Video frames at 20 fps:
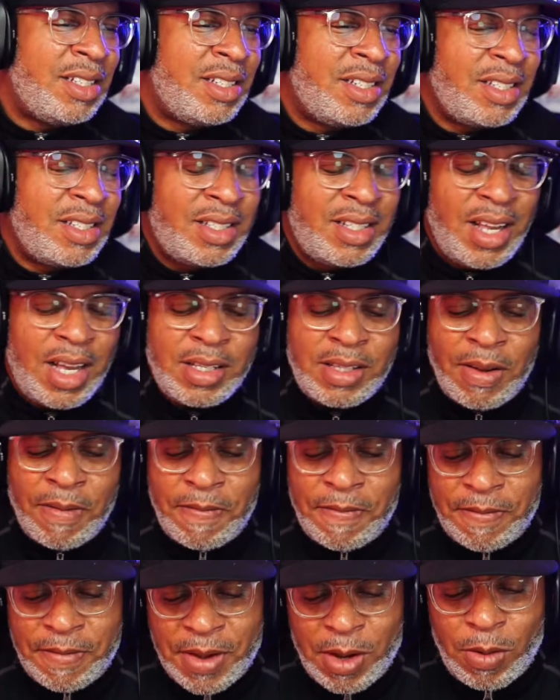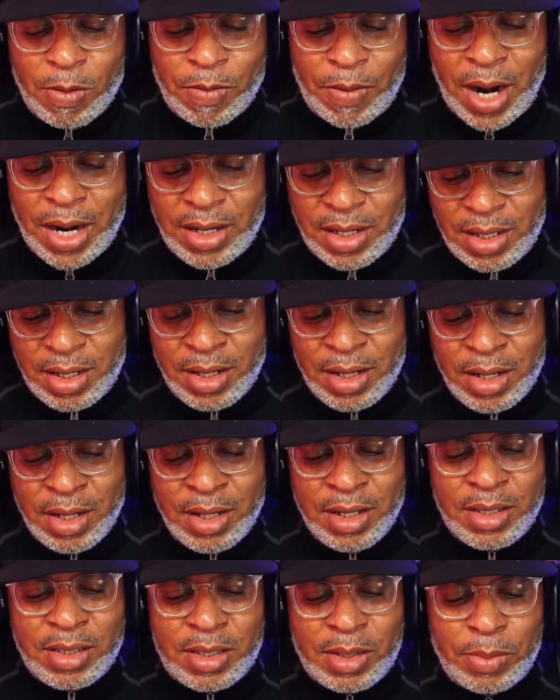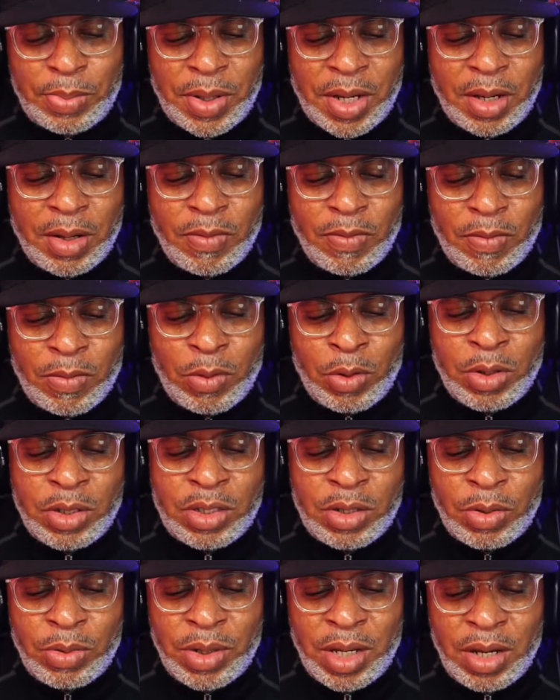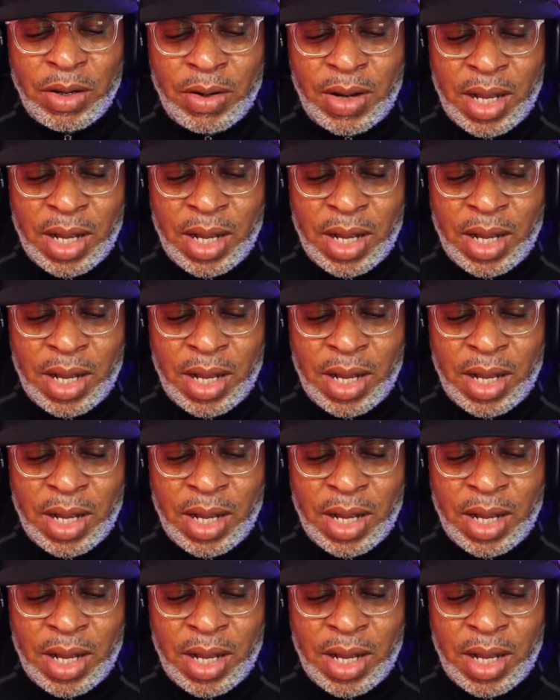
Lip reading: just doesn't feel right to pick Royce O'Neal.